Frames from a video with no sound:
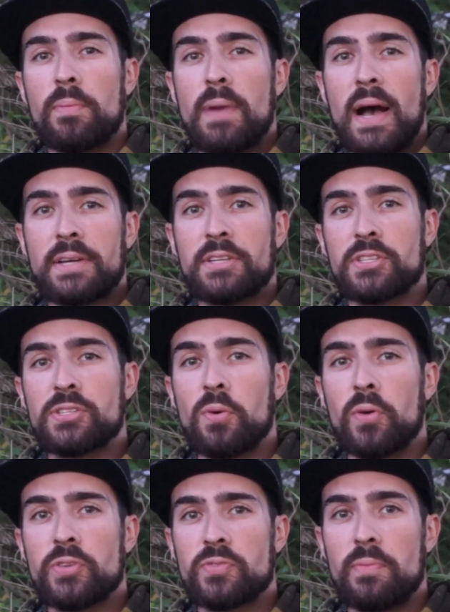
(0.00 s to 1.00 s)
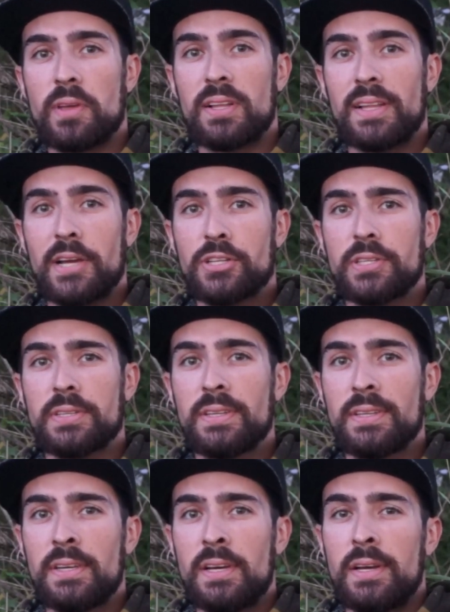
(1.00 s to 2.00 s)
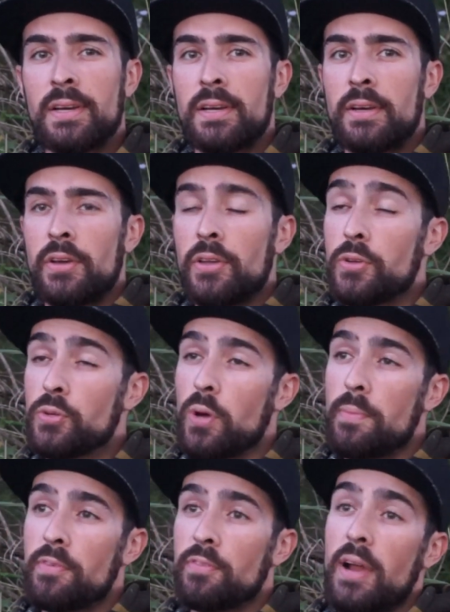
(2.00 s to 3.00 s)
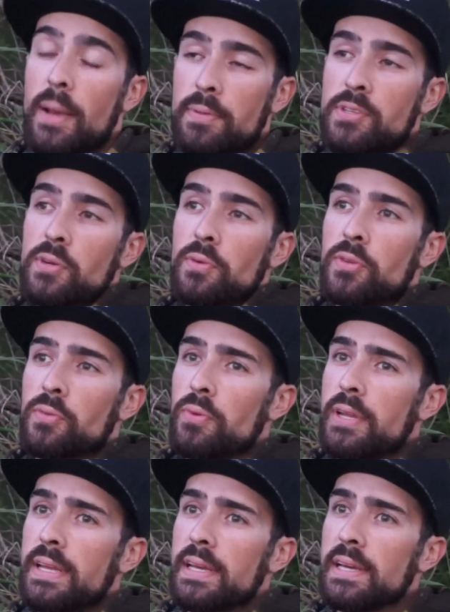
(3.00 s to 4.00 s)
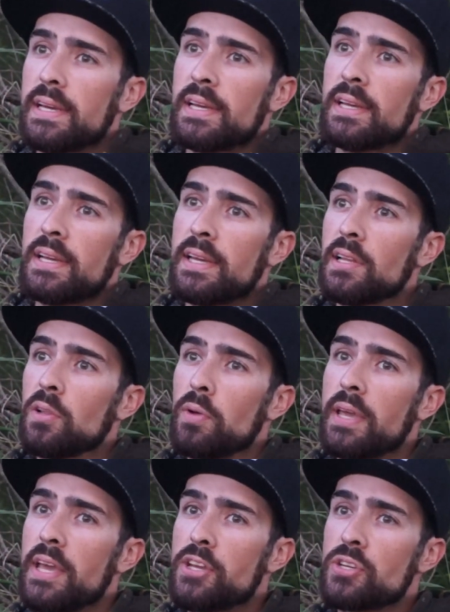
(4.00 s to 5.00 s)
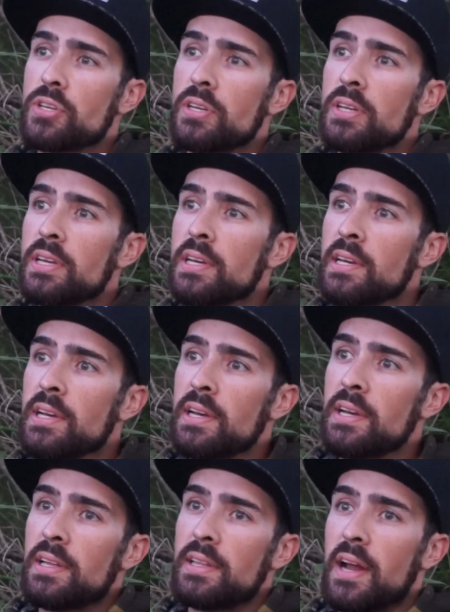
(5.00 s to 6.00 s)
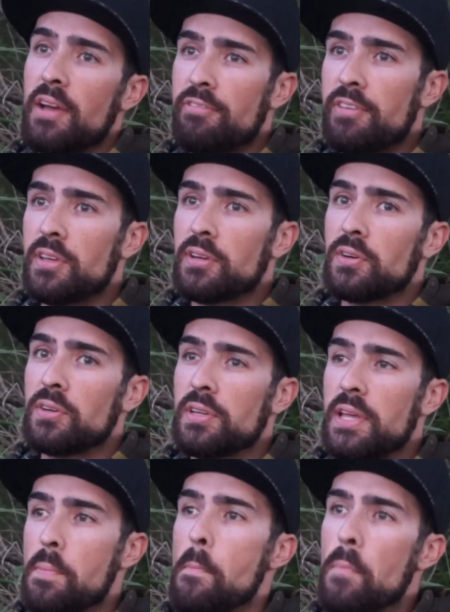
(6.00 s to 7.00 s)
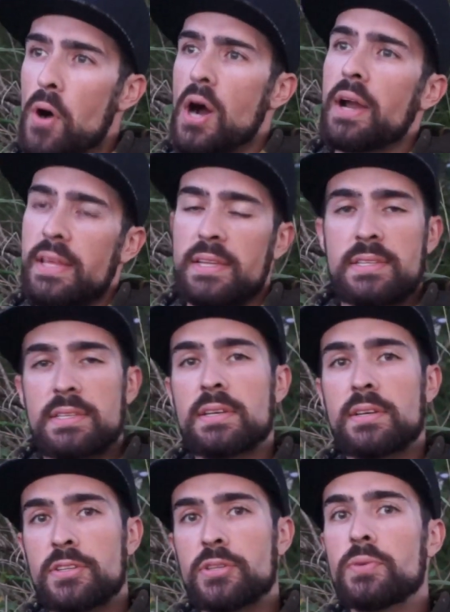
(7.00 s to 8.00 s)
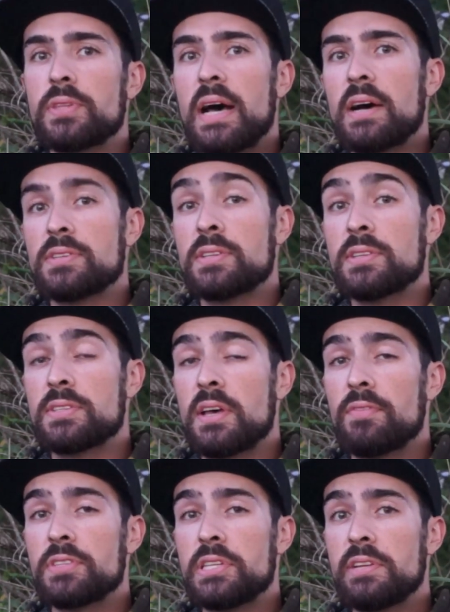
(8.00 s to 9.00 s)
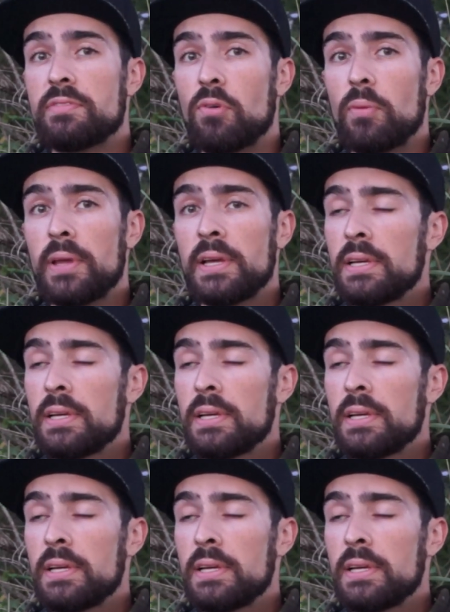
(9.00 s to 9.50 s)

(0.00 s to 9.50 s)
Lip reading: back to Stories from the Collection. You join me for episode 3 in a location that I feel embodies 2017 for me.